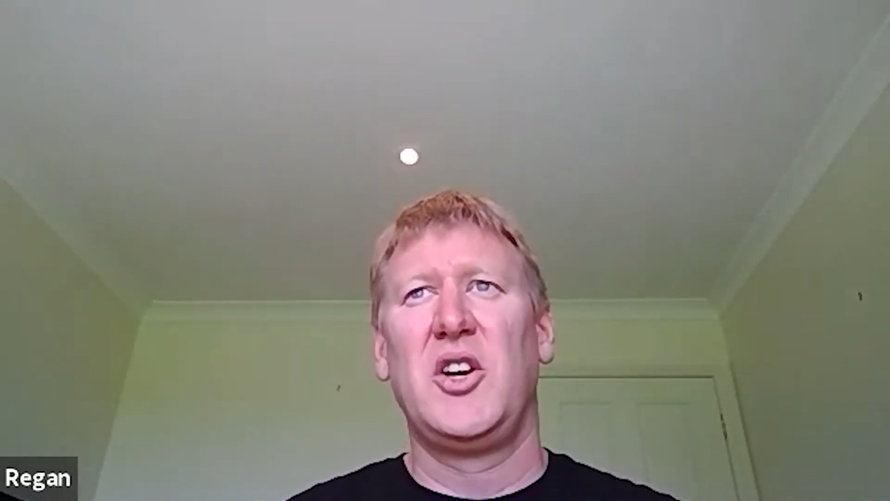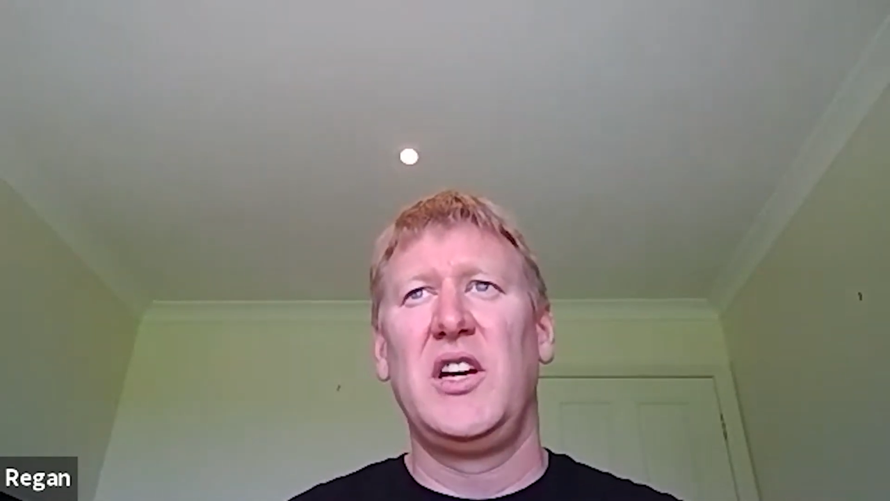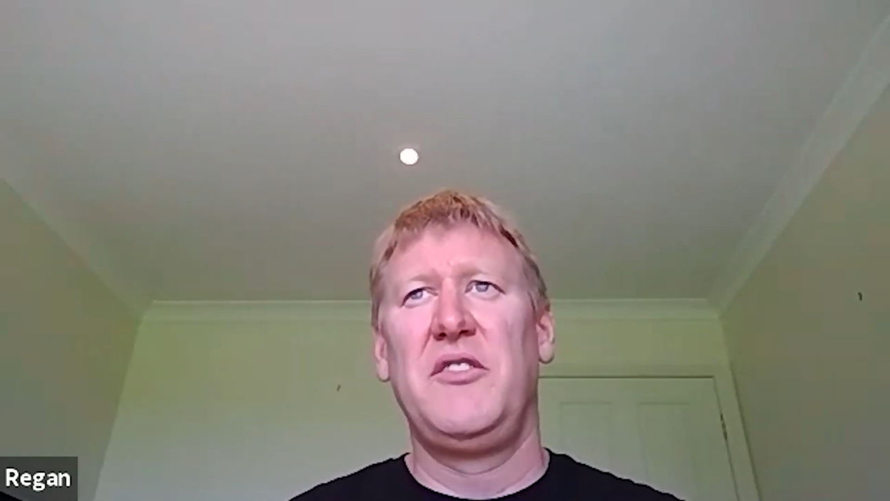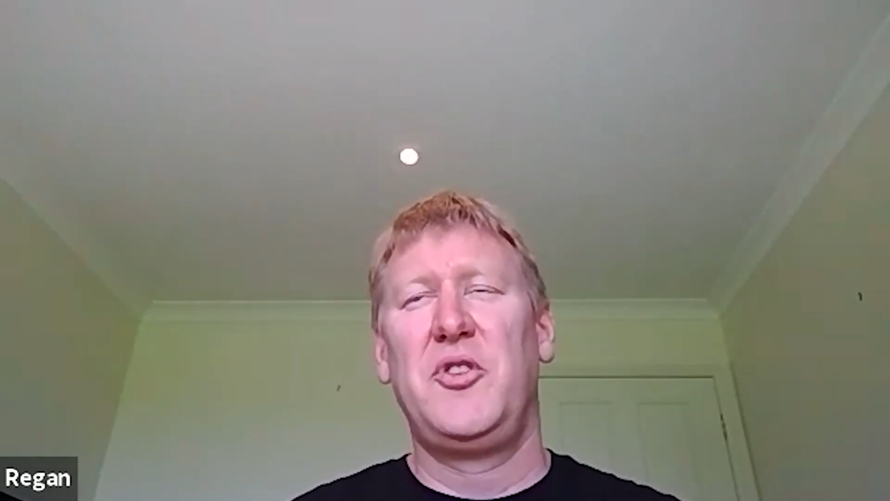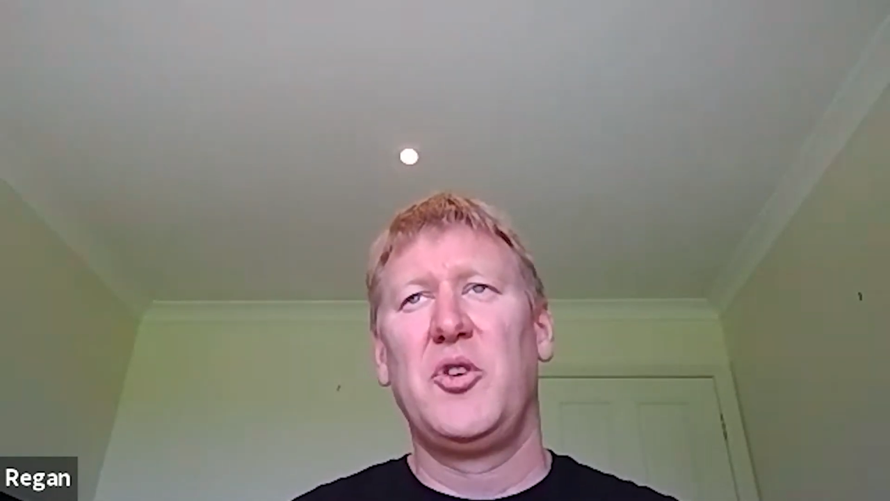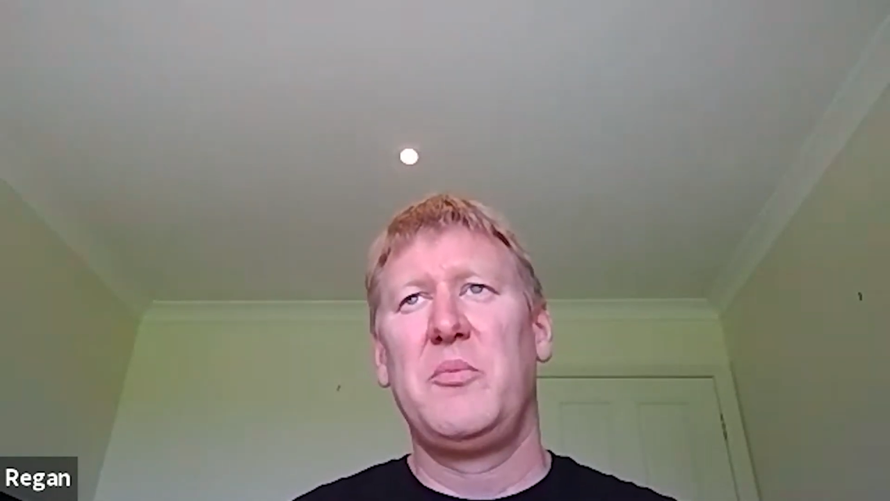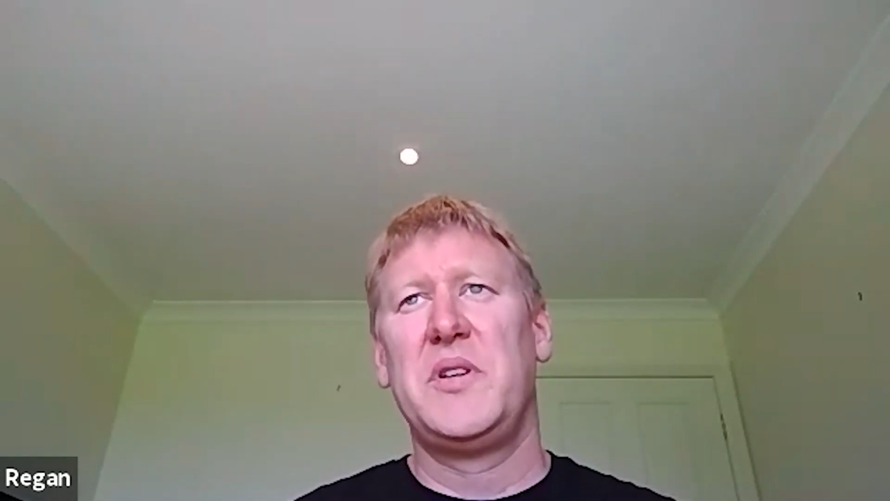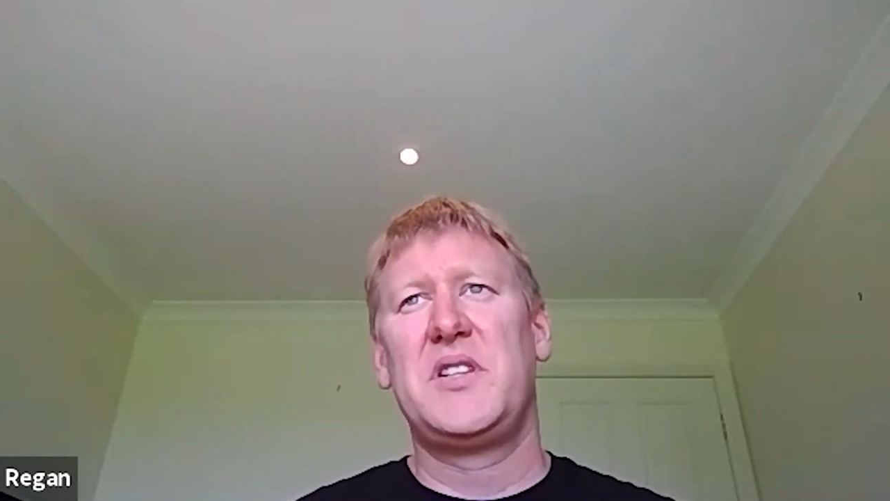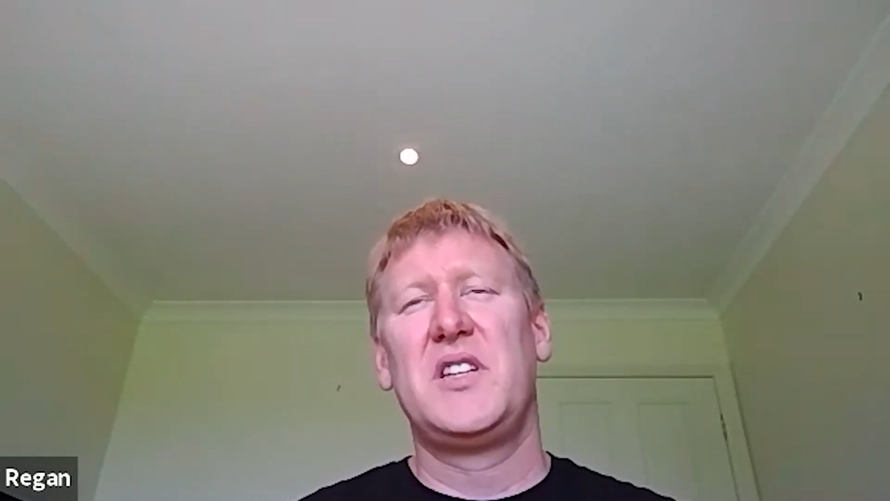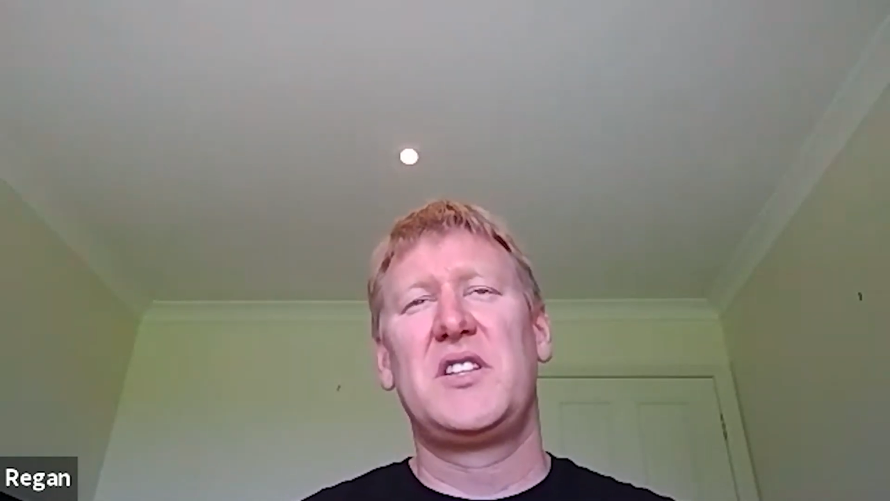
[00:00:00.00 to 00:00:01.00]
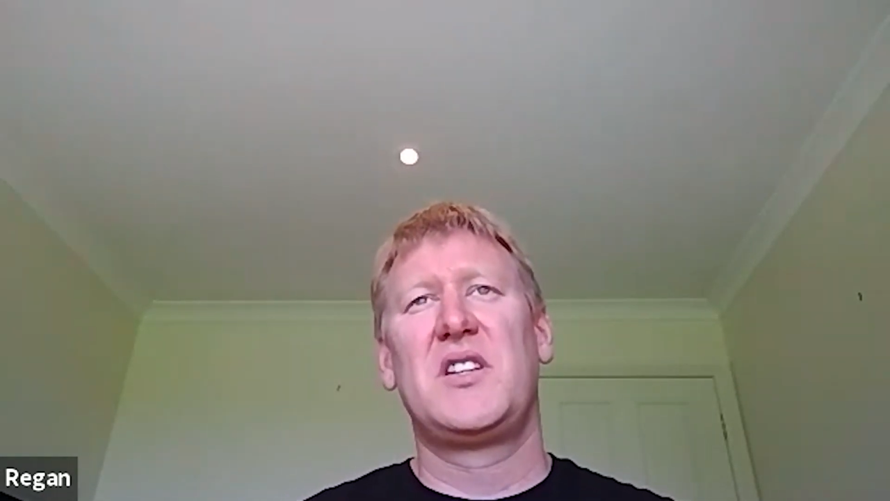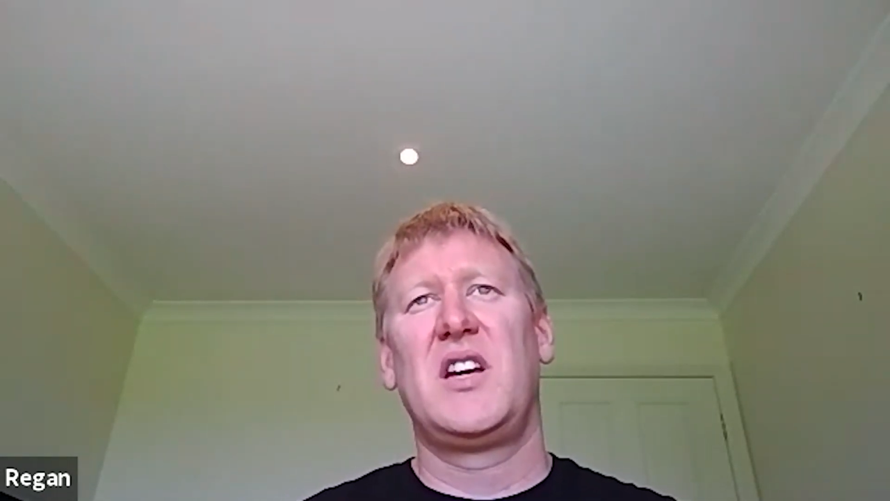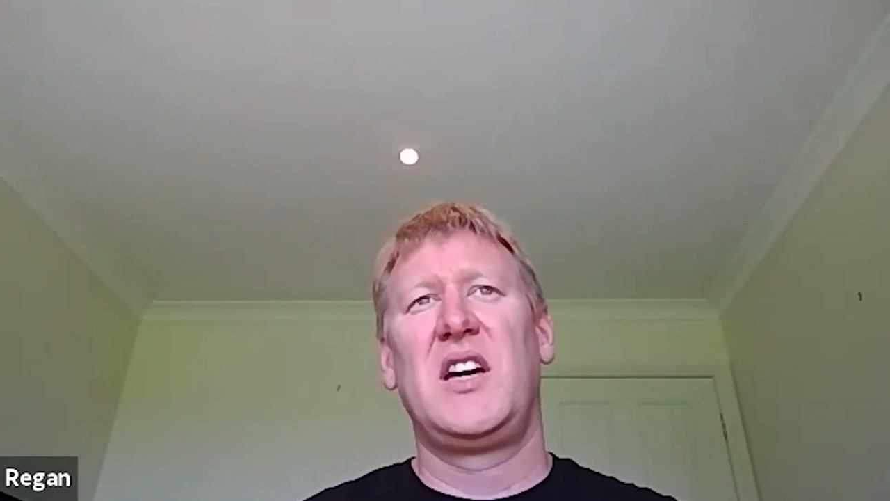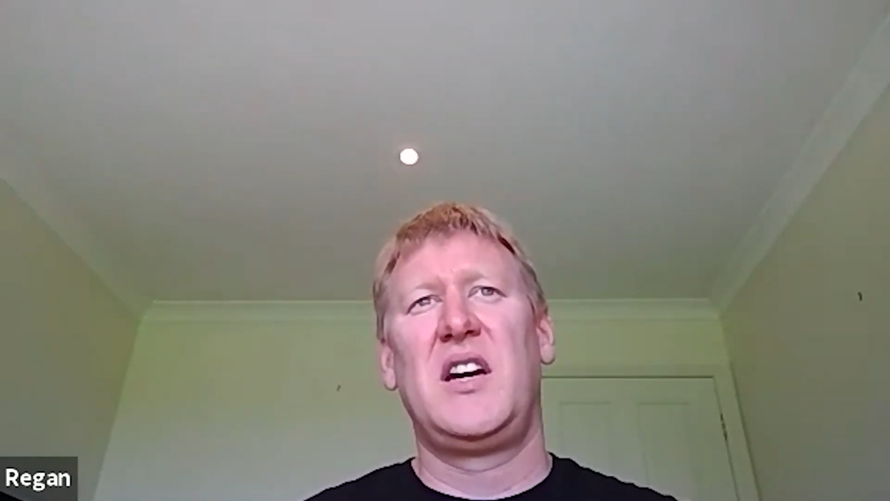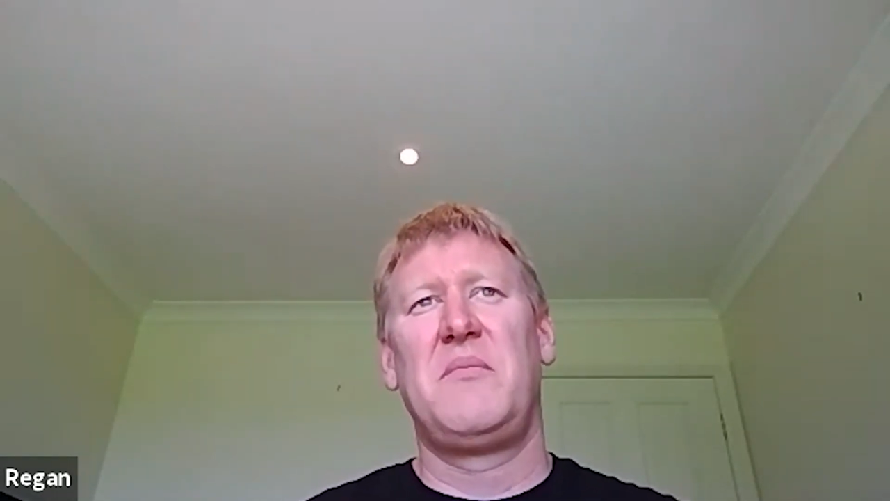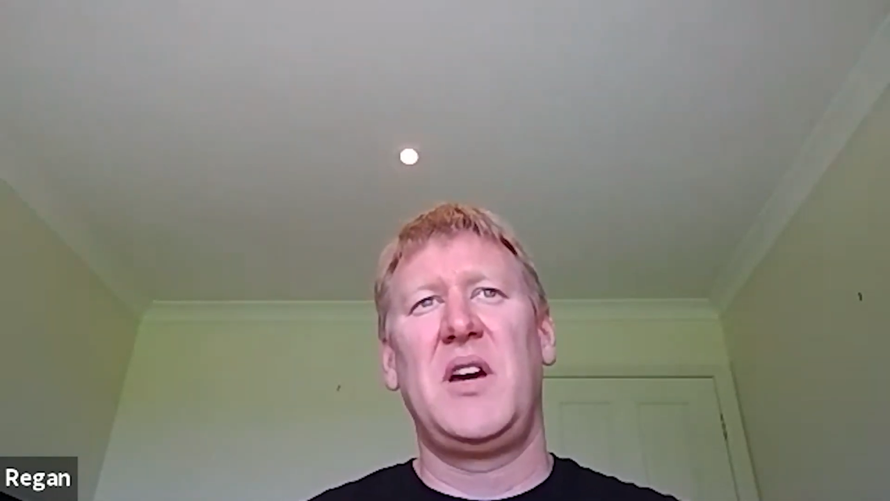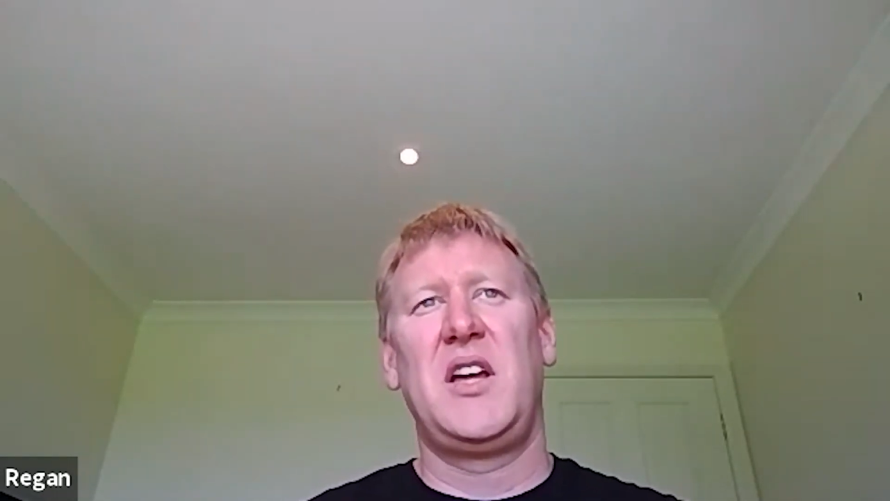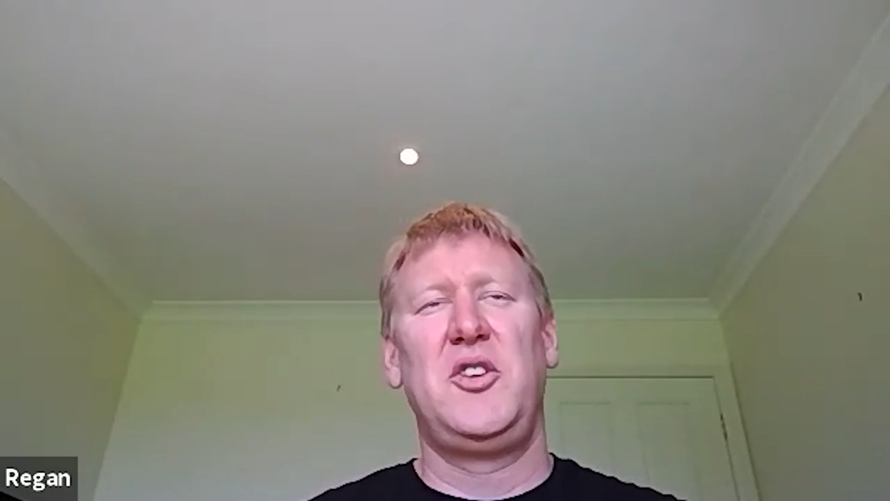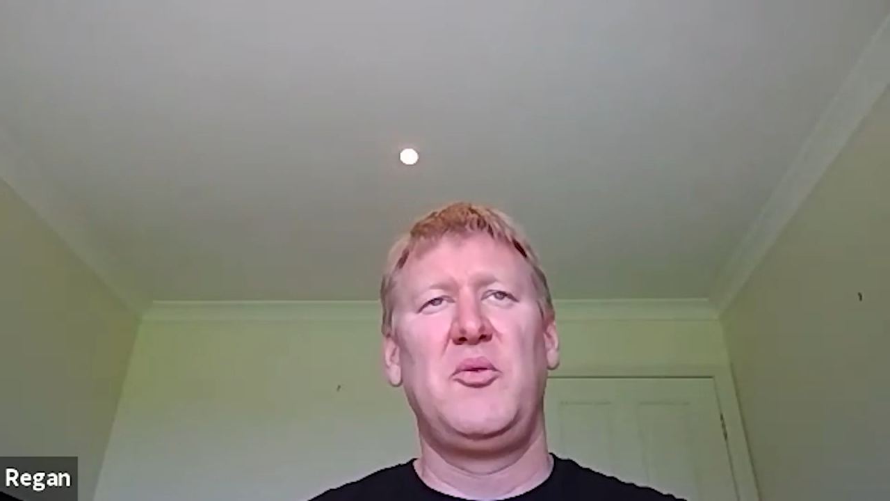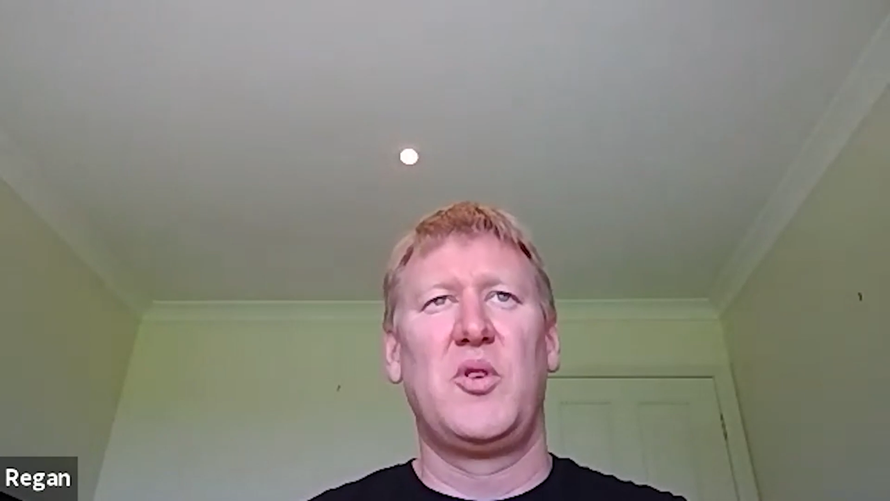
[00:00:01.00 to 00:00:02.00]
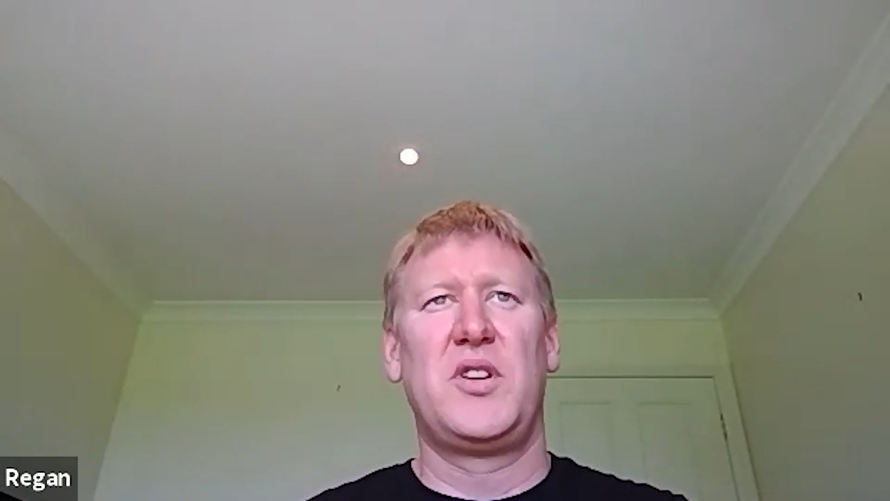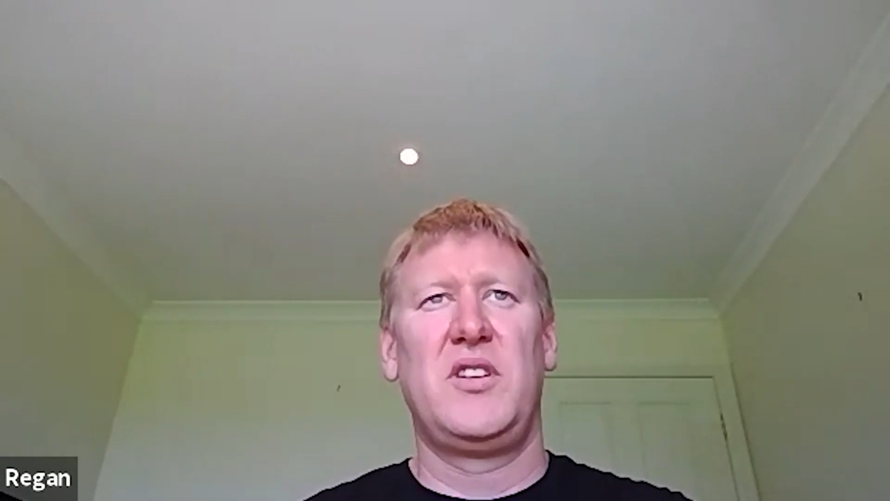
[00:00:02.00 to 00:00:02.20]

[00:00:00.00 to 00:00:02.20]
know, if you're a business um, and you want to,